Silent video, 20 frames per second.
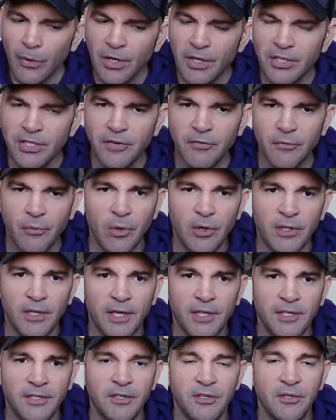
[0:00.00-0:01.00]
Jeff Warren
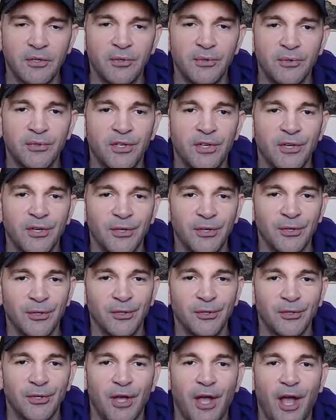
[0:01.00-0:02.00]
likes to use
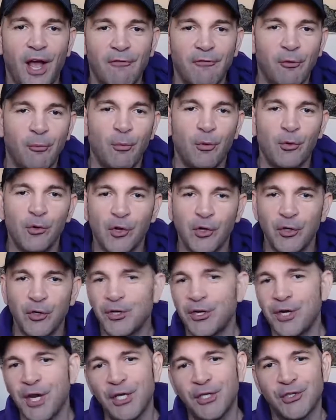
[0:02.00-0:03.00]
affable
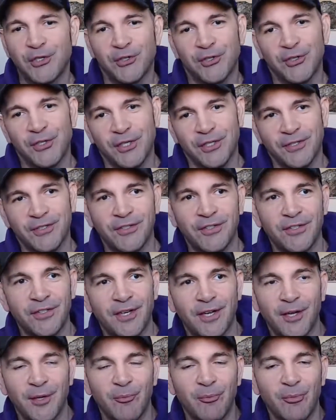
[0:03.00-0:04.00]
good-naturedness, and
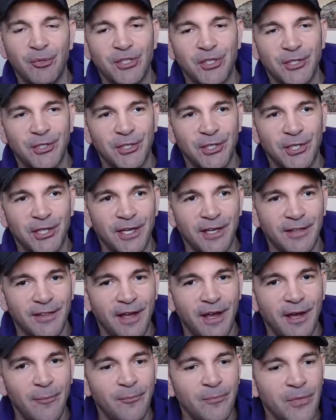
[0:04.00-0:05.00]
I particularly like
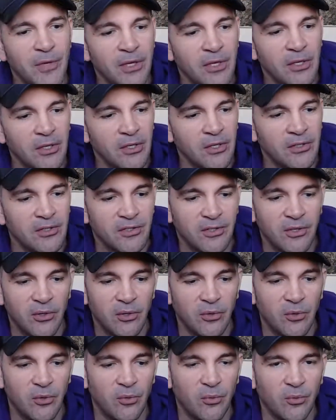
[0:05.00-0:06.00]
that.
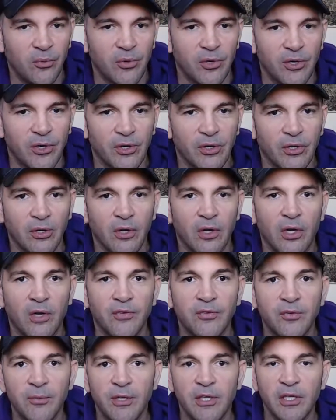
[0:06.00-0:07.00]
So we're
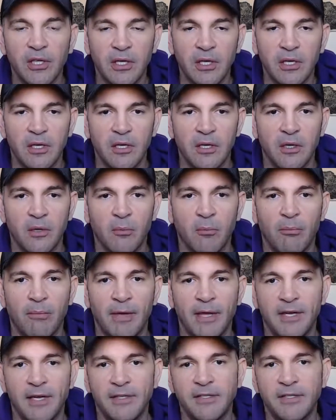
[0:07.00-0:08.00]
ultimately
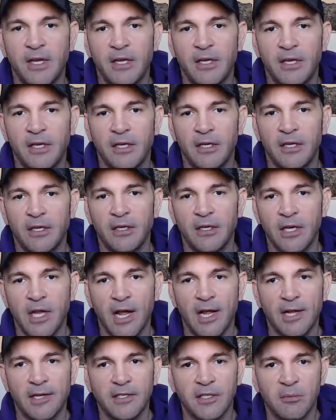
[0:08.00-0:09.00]
meditating
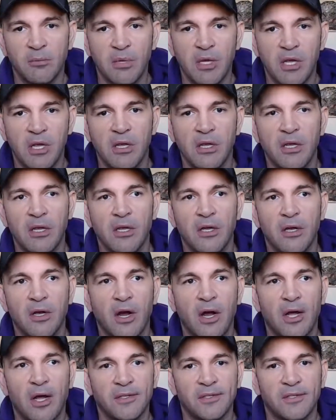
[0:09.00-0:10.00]
not to be
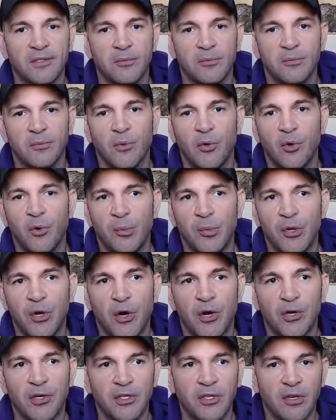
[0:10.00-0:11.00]
awesome,
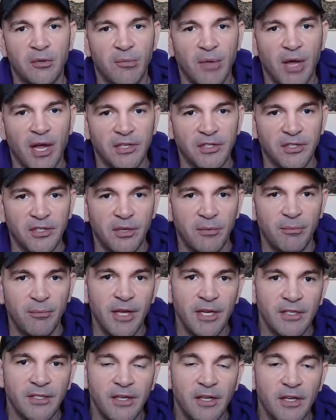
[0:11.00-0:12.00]
open-hearted, compassionate
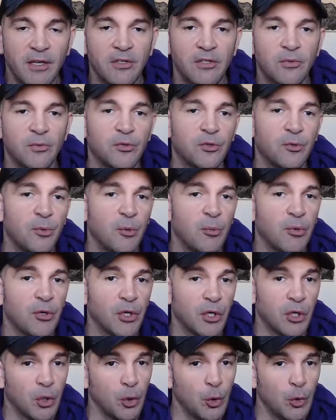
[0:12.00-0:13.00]
meditators, which would be
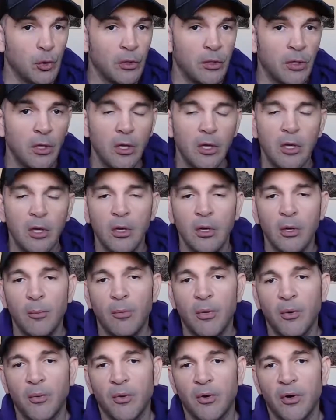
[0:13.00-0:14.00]
pretty cool,
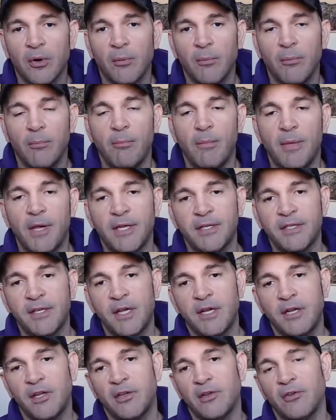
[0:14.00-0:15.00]
but we're
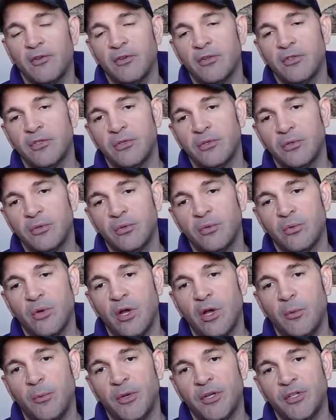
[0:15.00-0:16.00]
meditating to
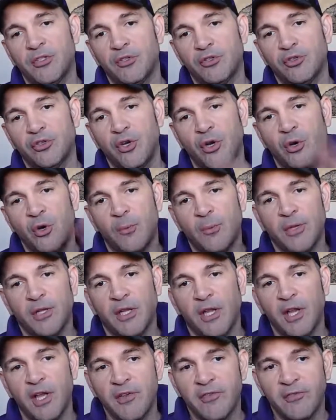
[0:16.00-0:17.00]
help us show up in
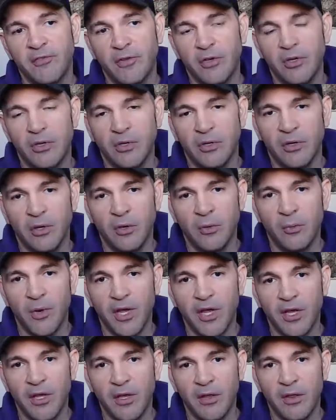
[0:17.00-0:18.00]
life in a
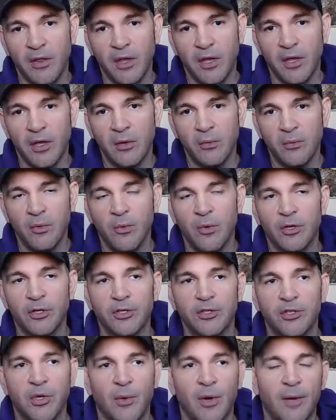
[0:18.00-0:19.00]
way that we want
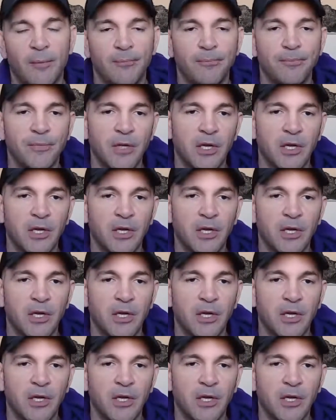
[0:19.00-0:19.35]
to show up.